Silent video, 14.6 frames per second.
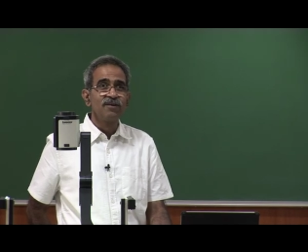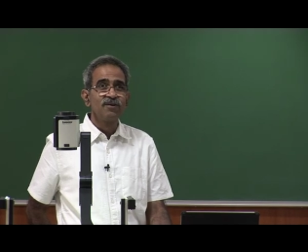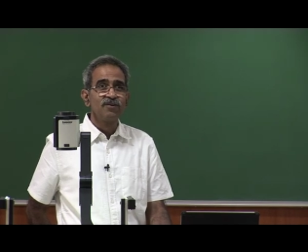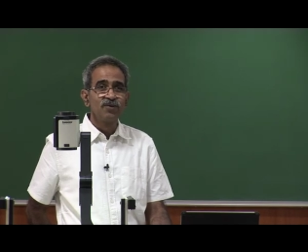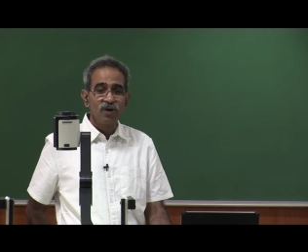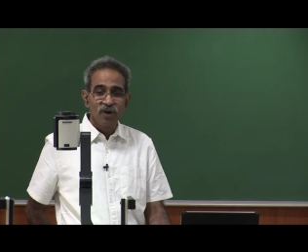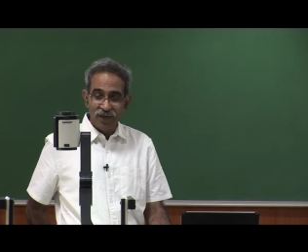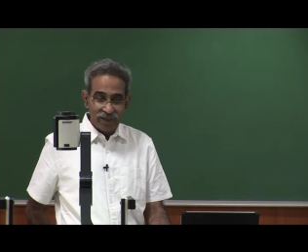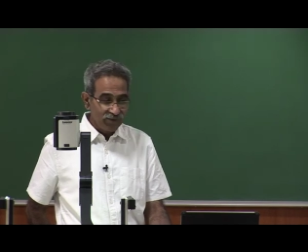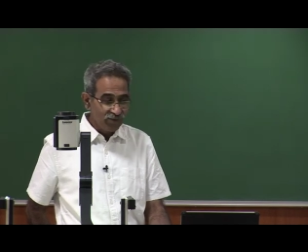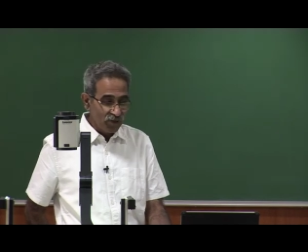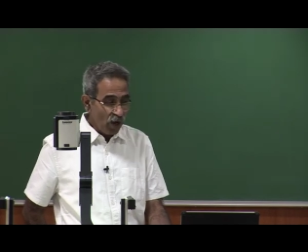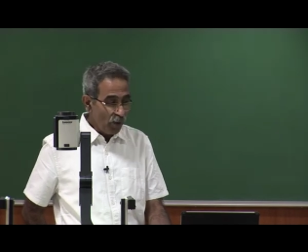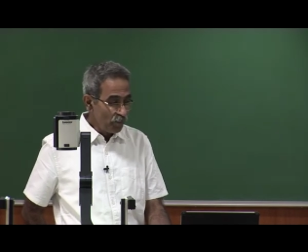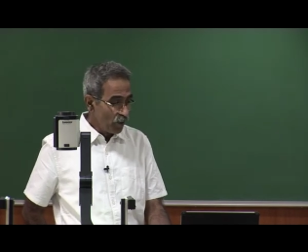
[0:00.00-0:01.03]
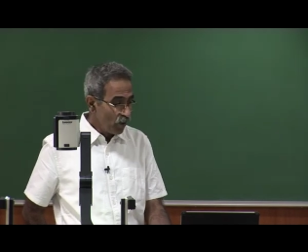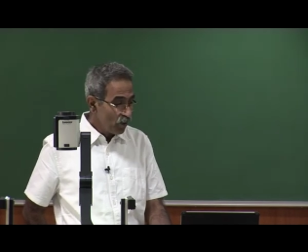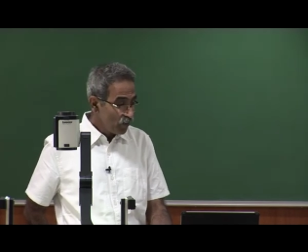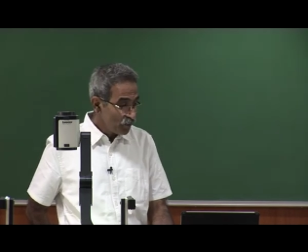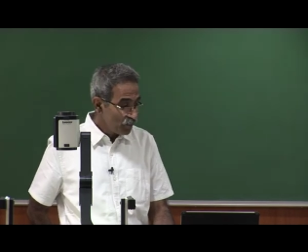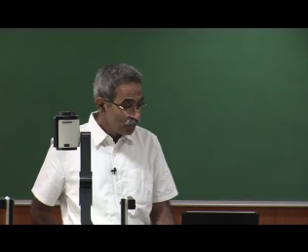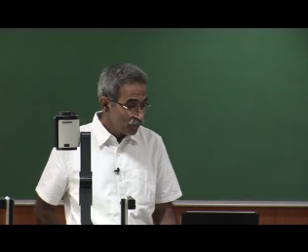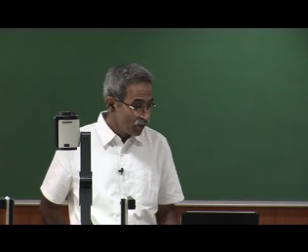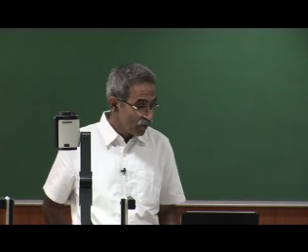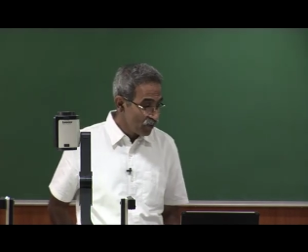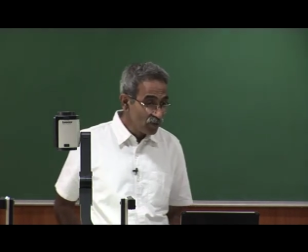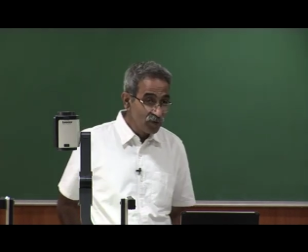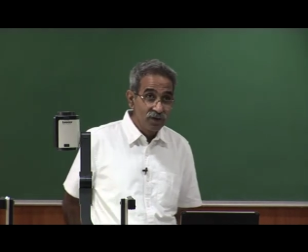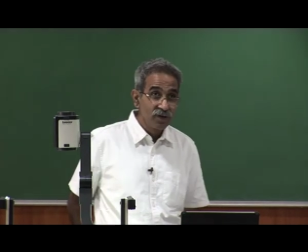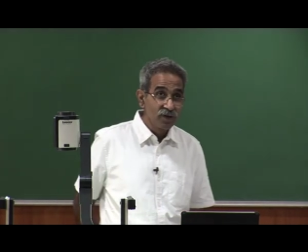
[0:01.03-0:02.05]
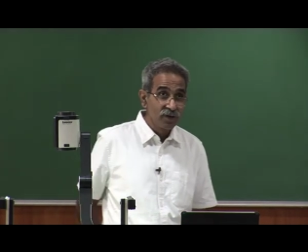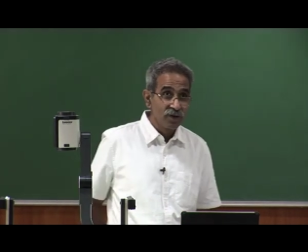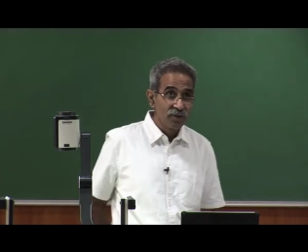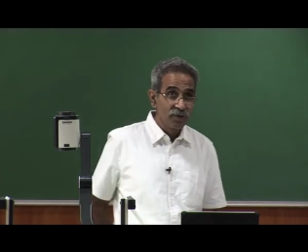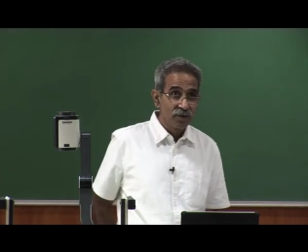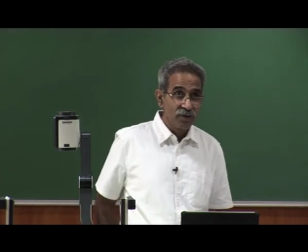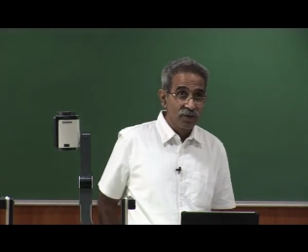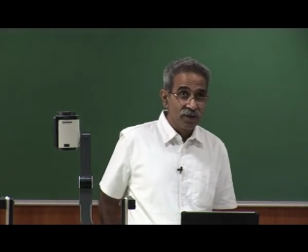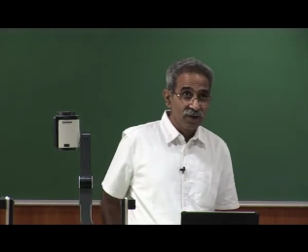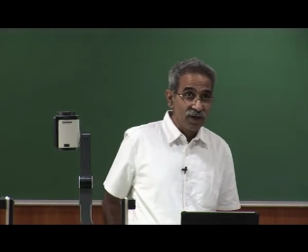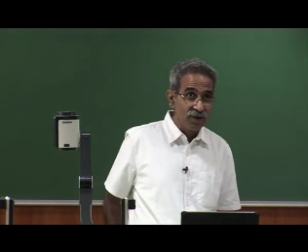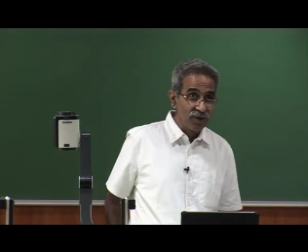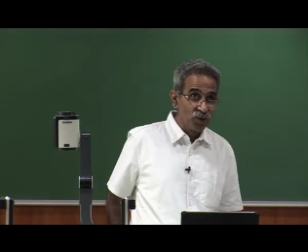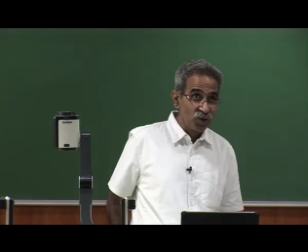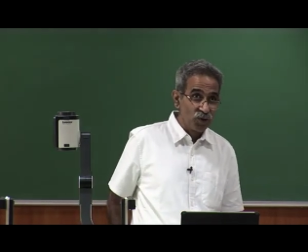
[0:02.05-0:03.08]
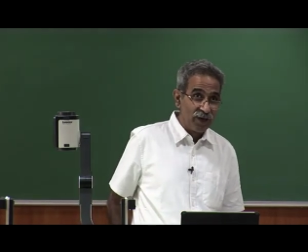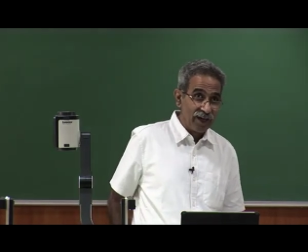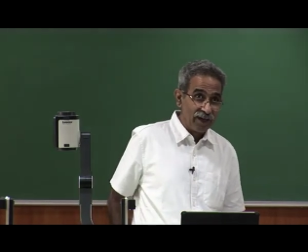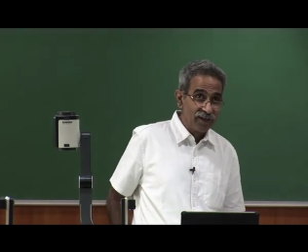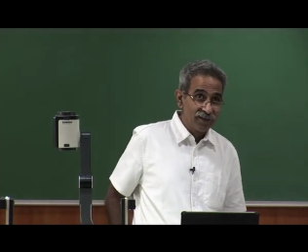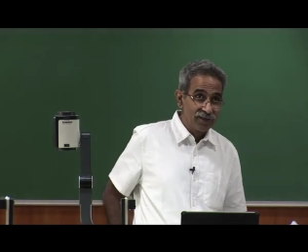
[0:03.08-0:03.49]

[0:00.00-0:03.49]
So, let us stop now. Have a good day.